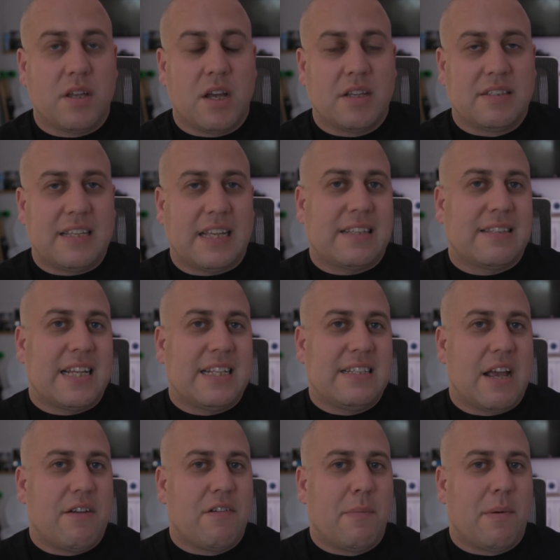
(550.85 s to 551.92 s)
16
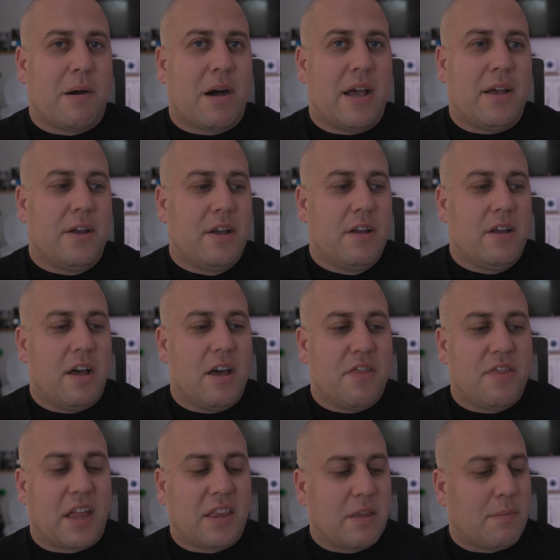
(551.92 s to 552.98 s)
terabyte
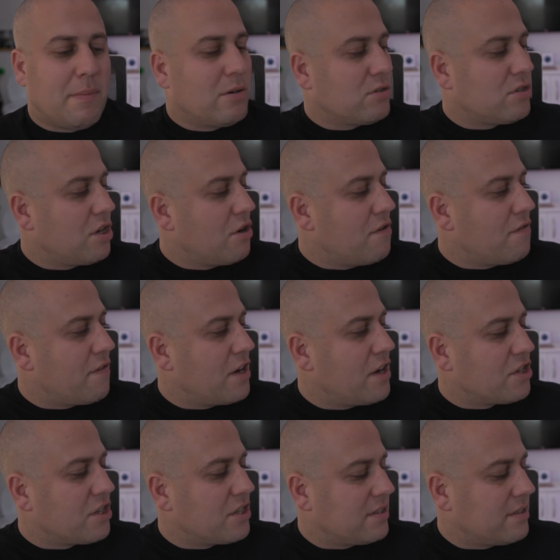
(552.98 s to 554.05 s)
Thunderbolt 2
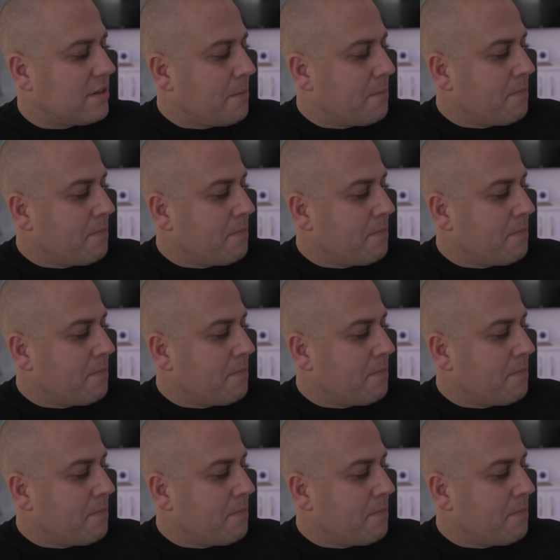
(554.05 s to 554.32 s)
versions.